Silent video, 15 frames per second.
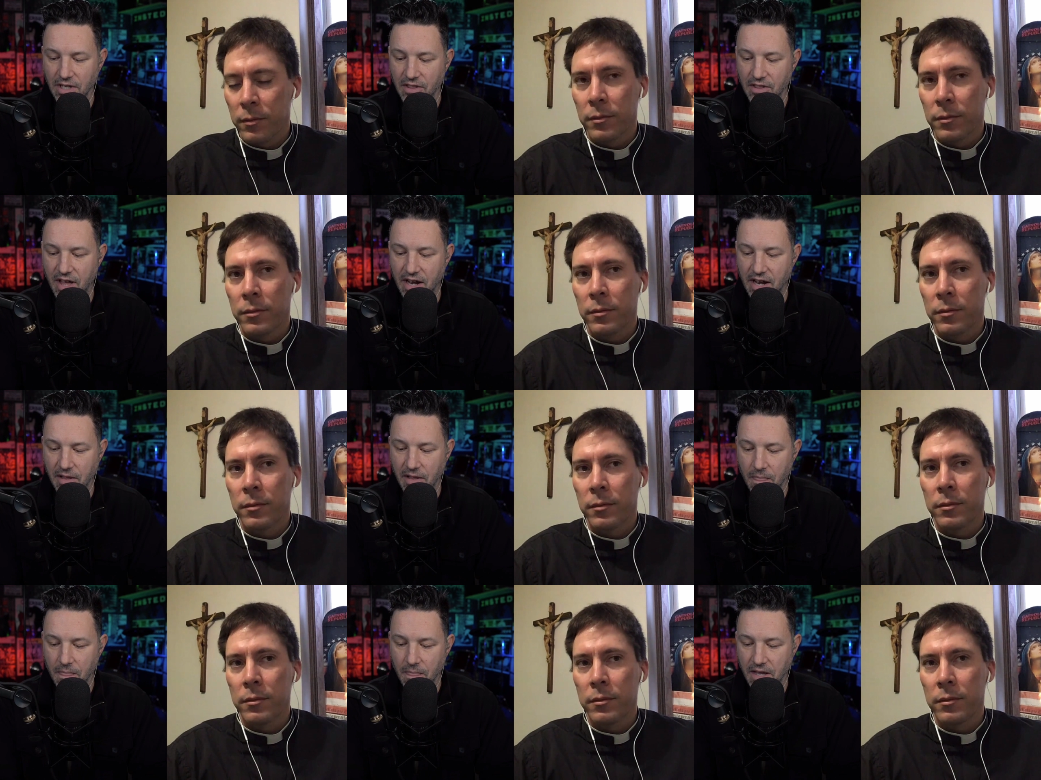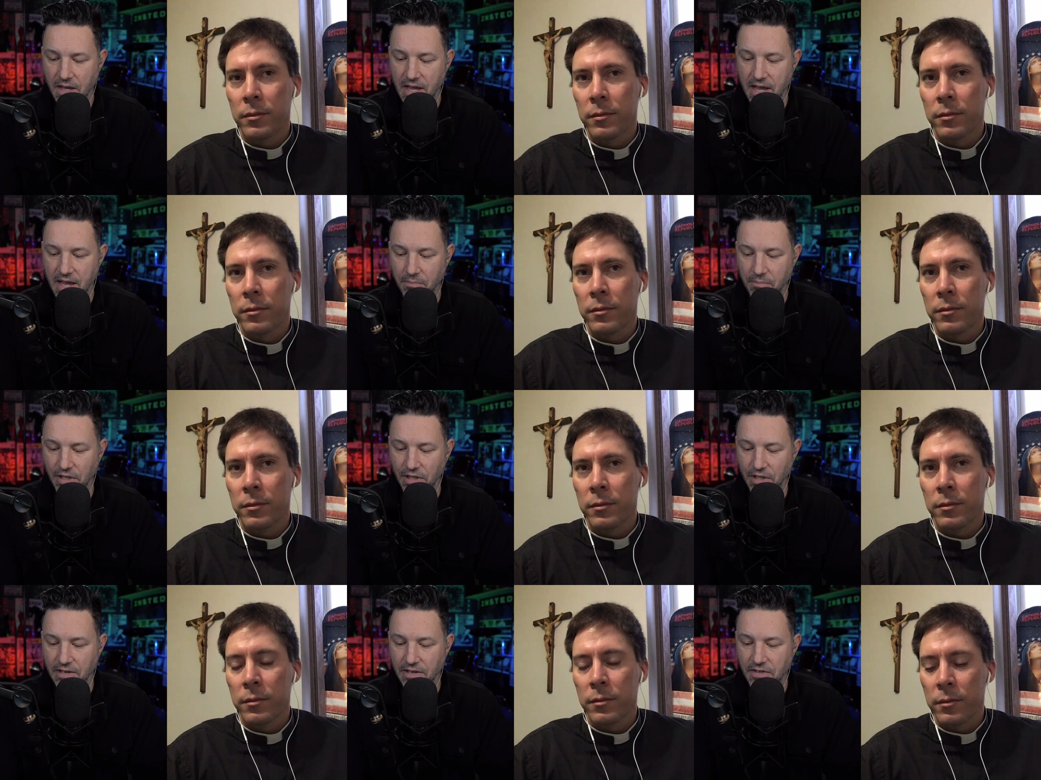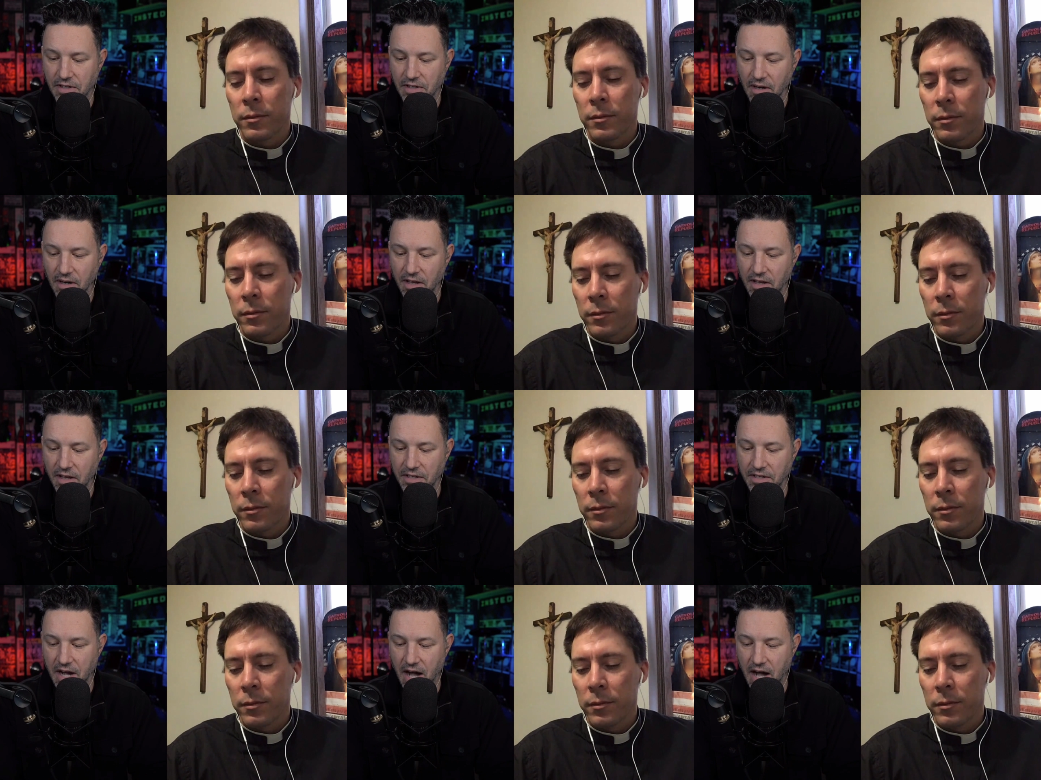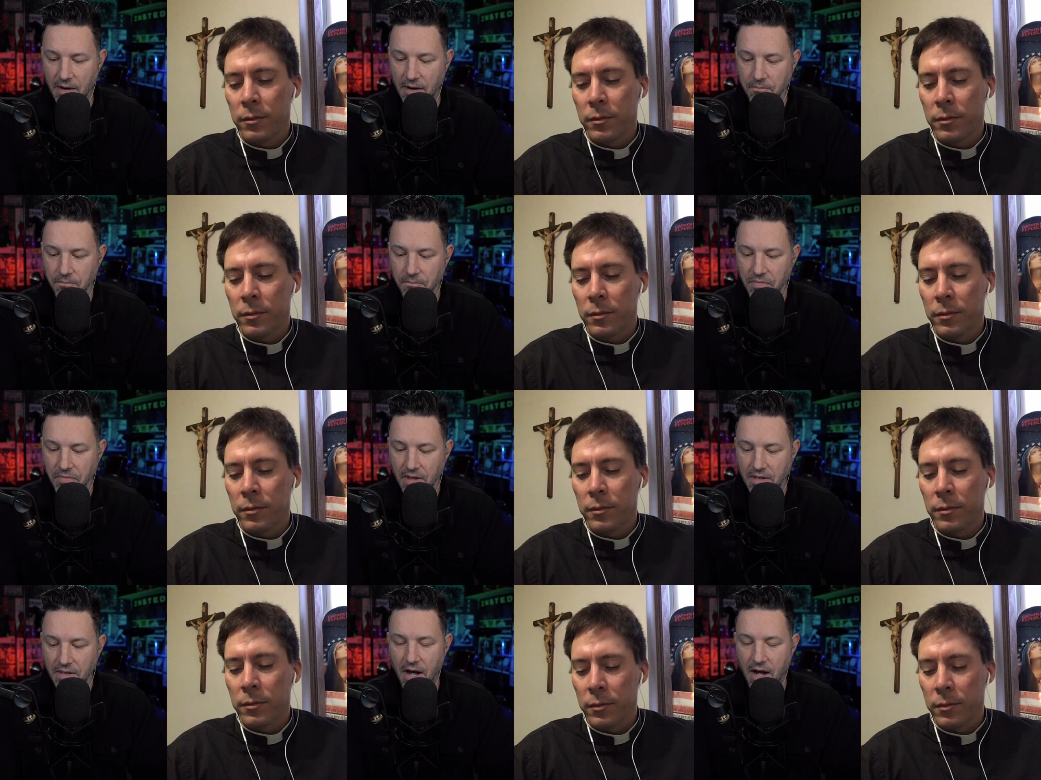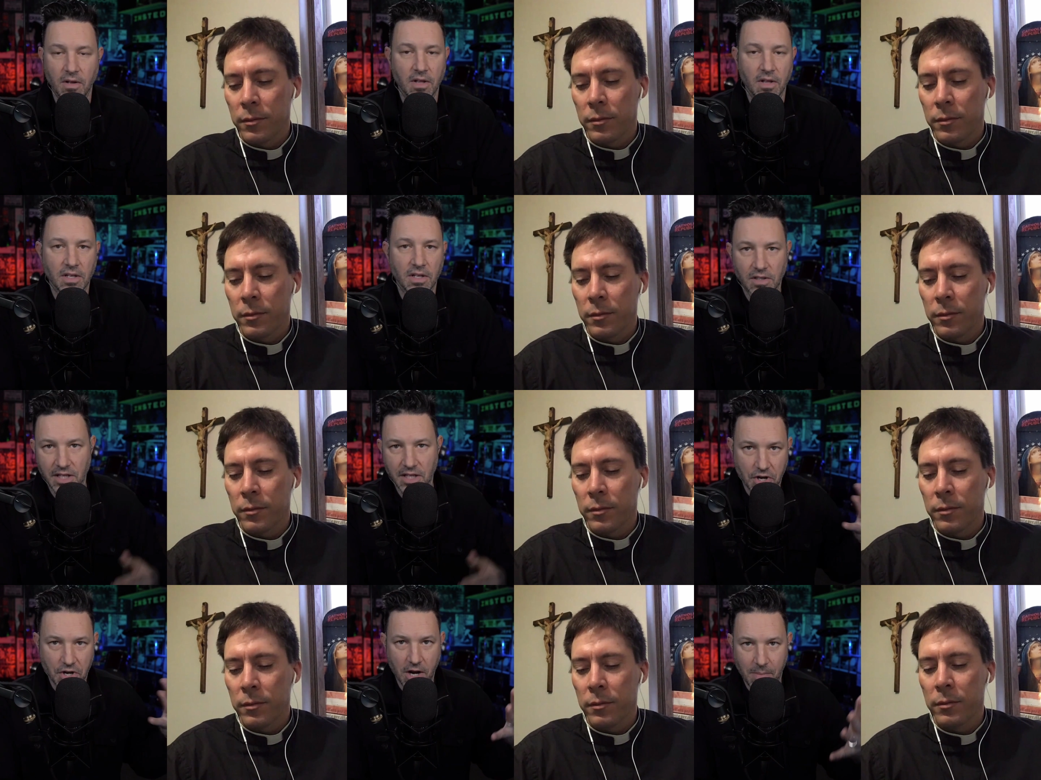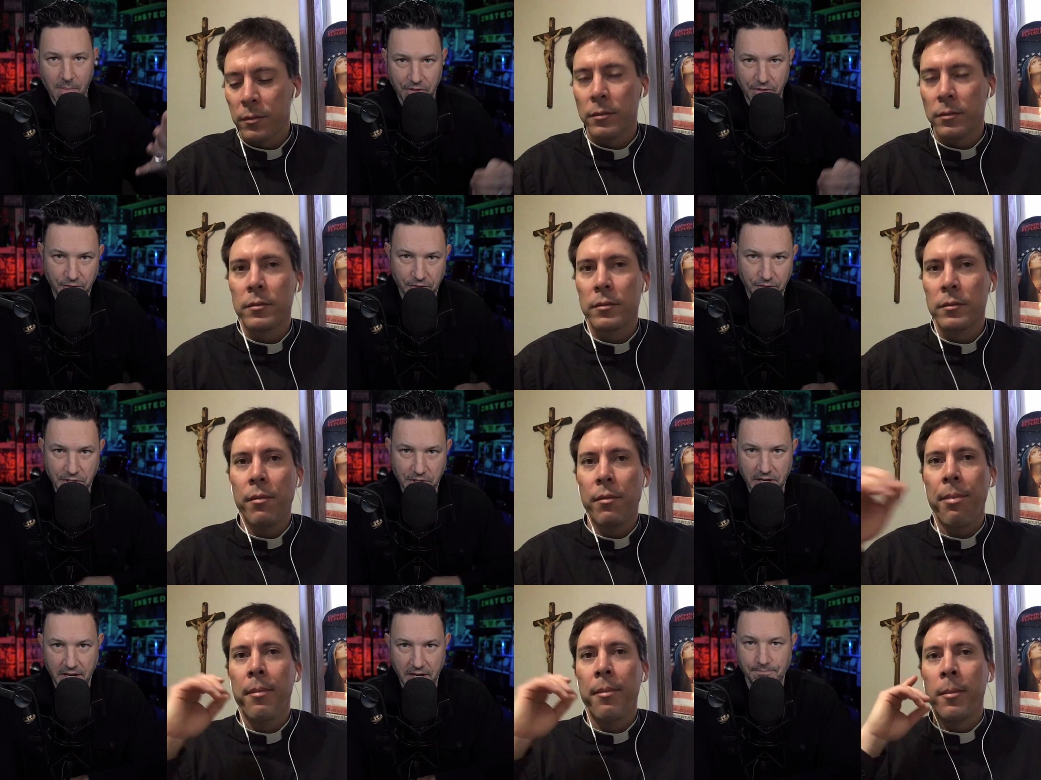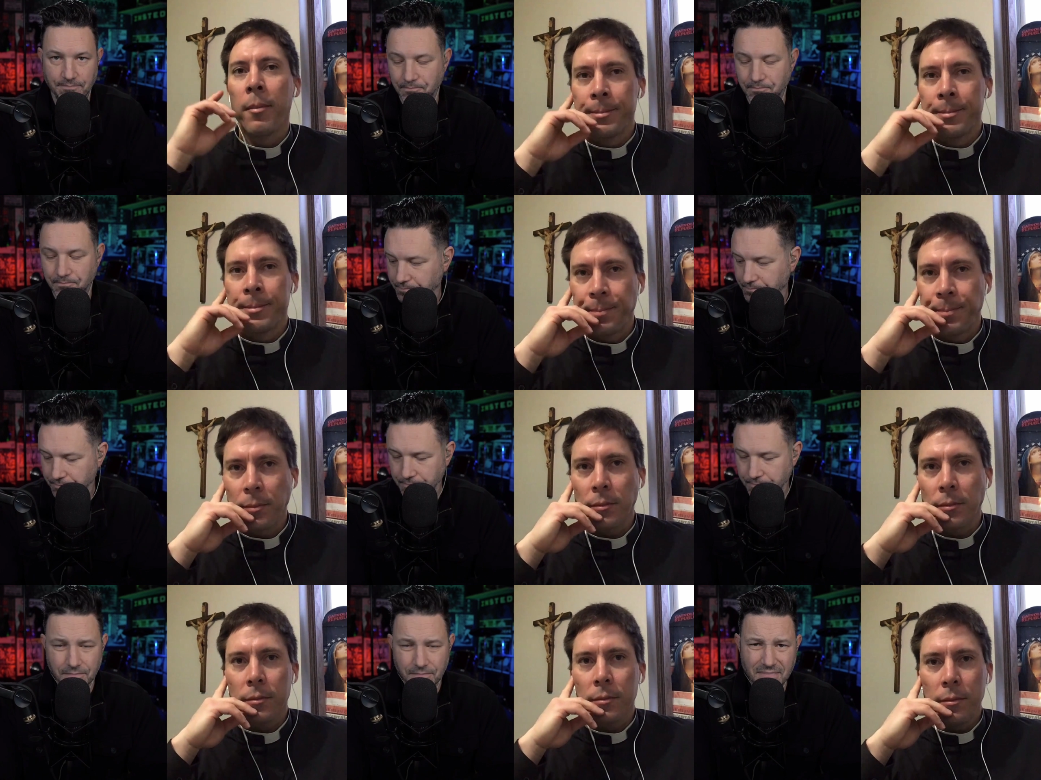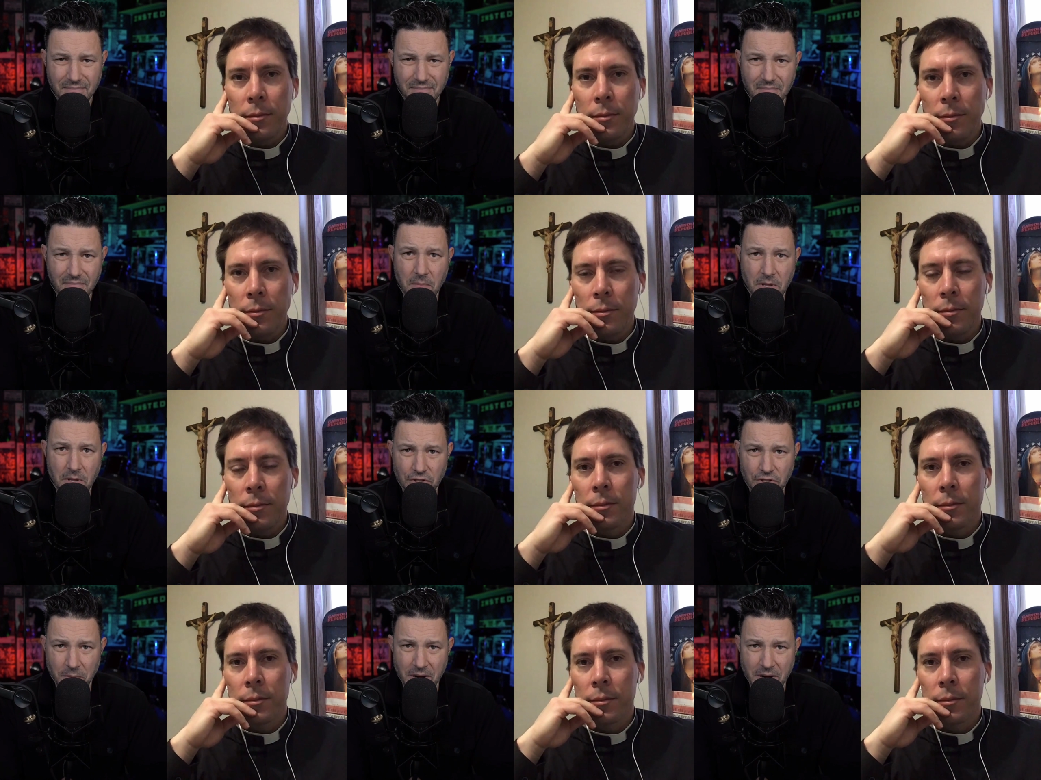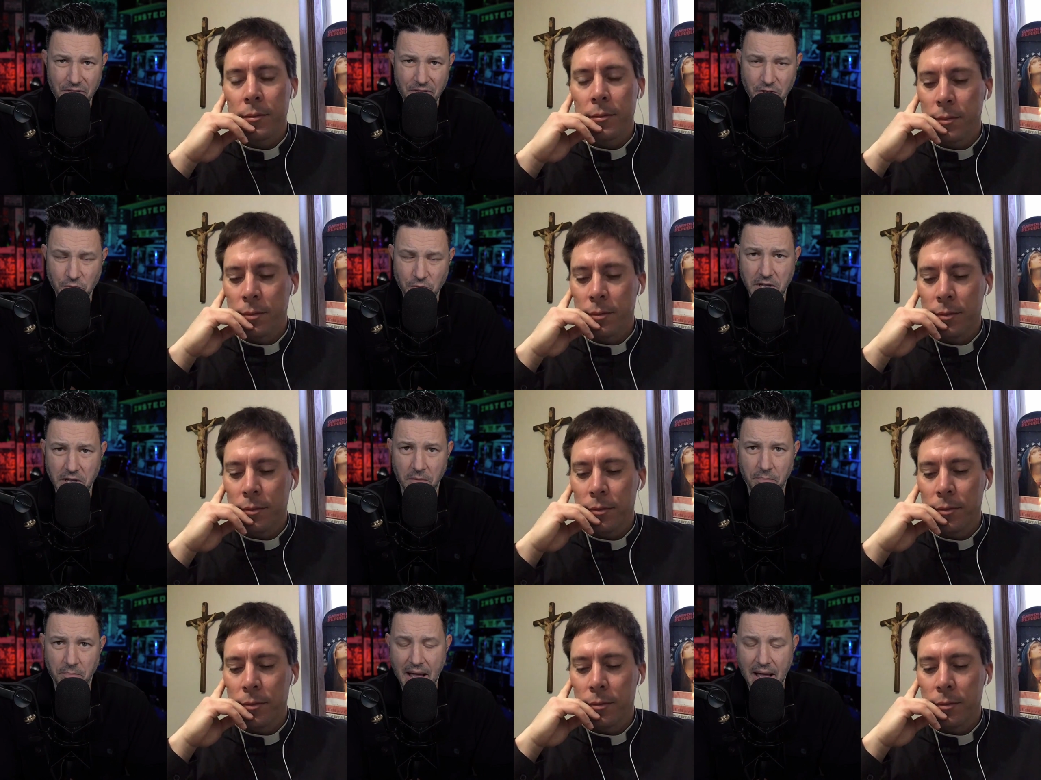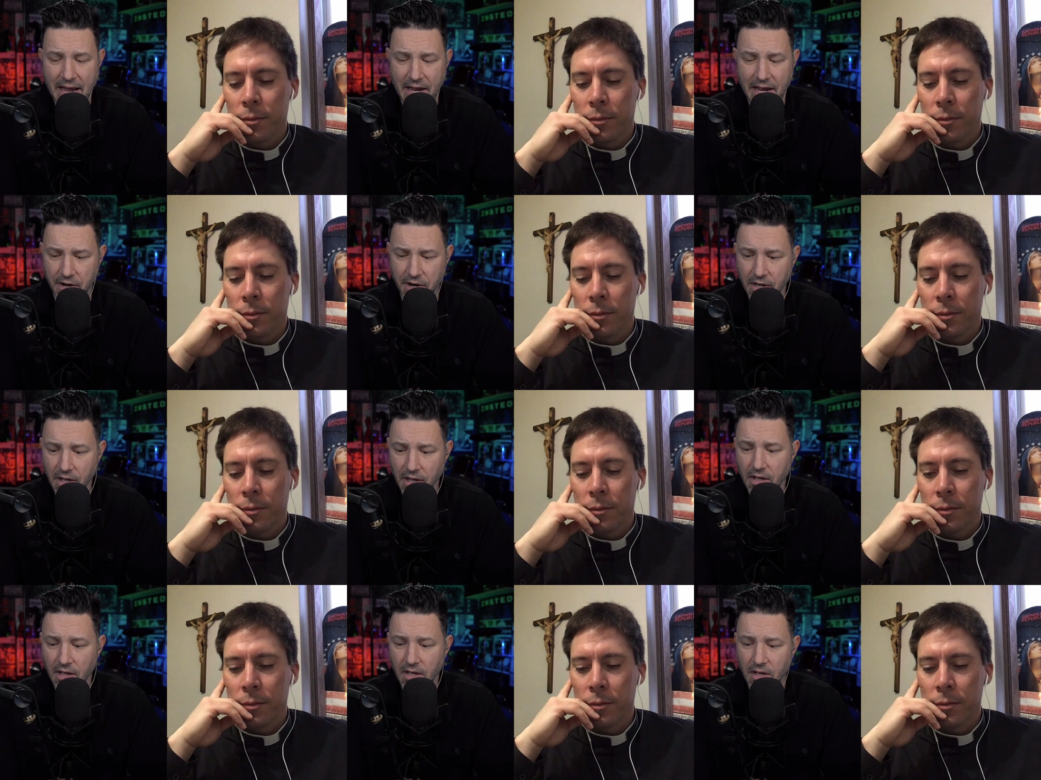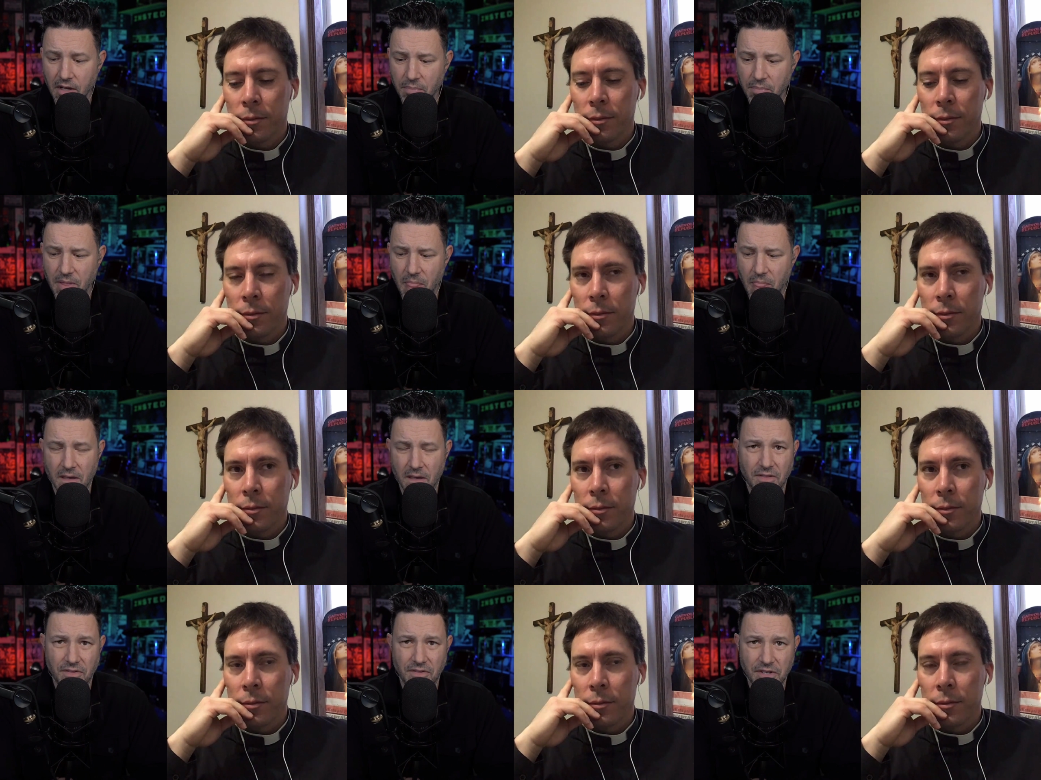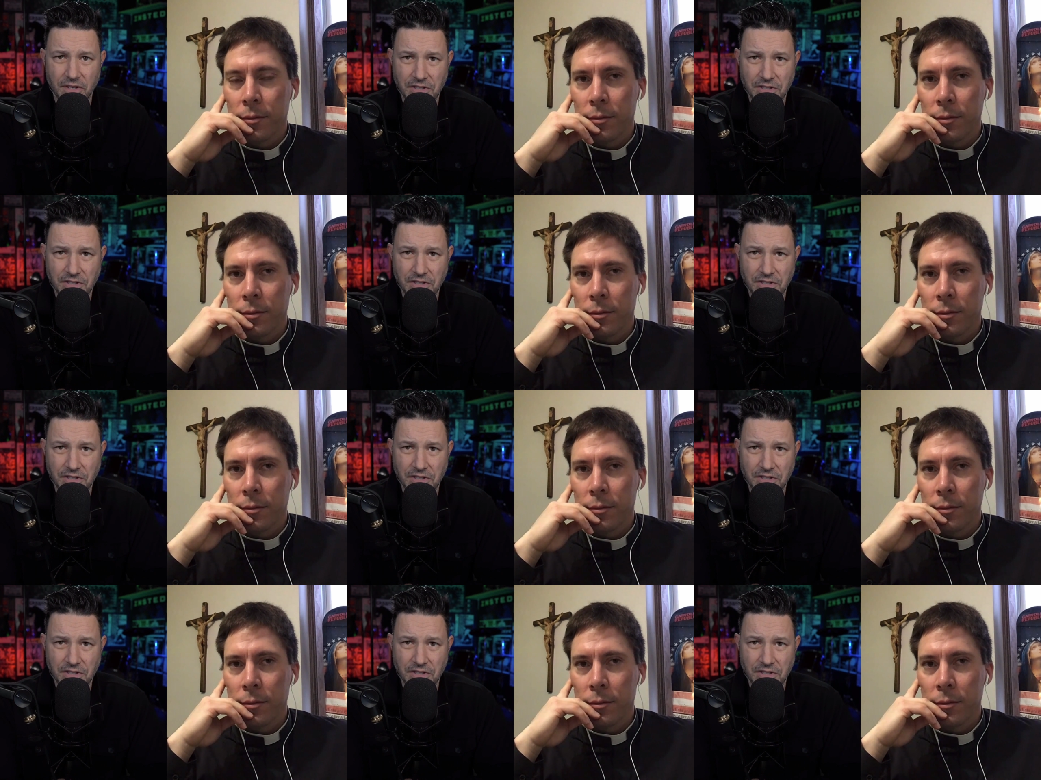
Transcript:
Speaker 1: that he had believed in God. Now, let's talk about this for a second. I mean, there's so many things we could unpack here, but these